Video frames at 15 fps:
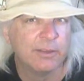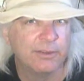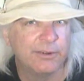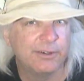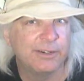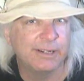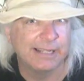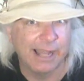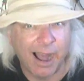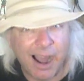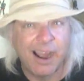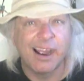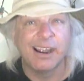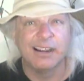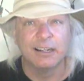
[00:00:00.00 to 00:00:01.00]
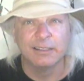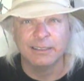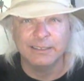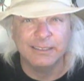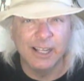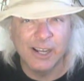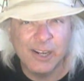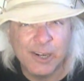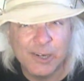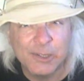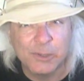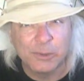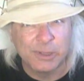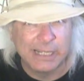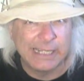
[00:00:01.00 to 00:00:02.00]
There are
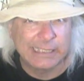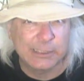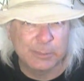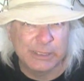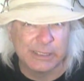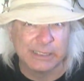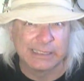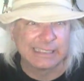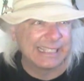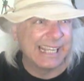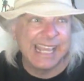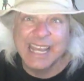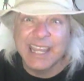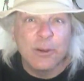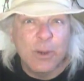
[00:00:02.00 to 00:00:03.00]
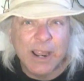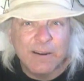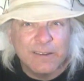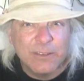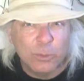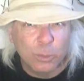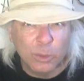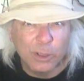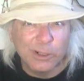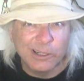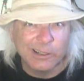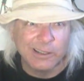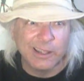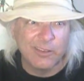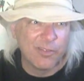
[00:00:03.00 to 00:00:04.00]
no experts anywhere in the
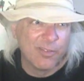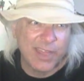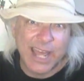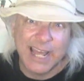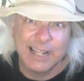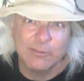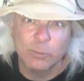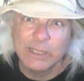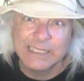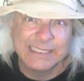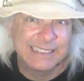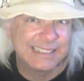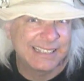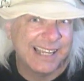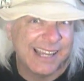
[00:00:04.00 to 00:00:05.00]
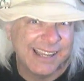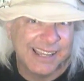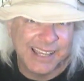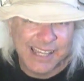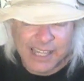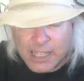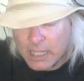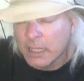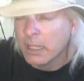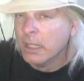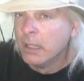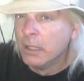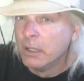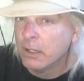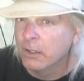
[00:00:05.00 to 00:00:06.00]
world that will say
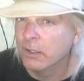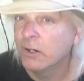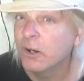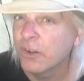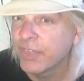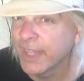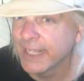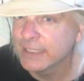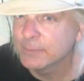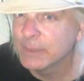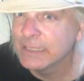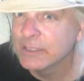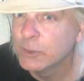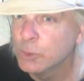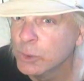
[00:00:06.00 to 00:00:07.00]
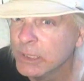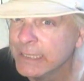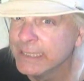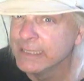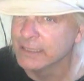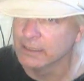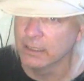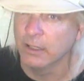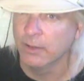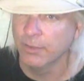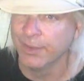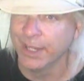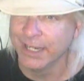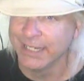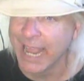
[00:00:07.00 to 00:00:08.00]
Earth has been cooling.
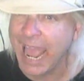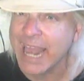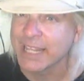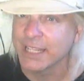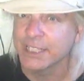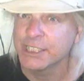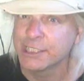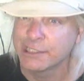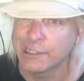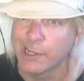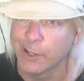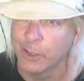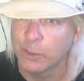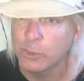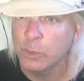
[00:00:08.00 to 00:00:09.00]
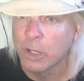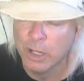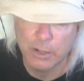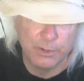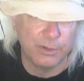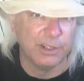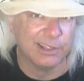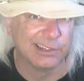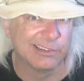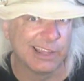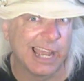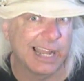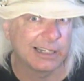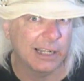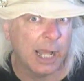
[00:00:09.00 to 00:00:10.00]
The data show the
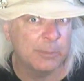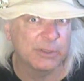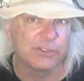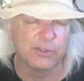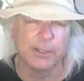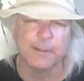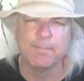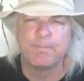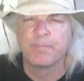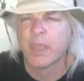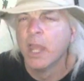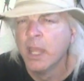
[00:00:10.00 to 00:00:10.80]
exact opposite.